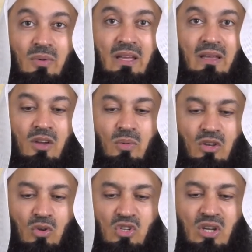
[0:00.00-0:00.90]
where
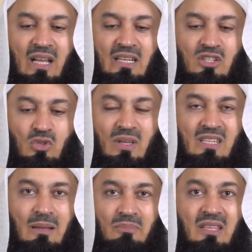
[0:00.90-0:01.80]
when your child is doing
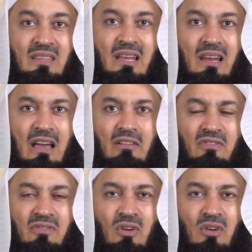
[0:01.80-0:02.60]
something they love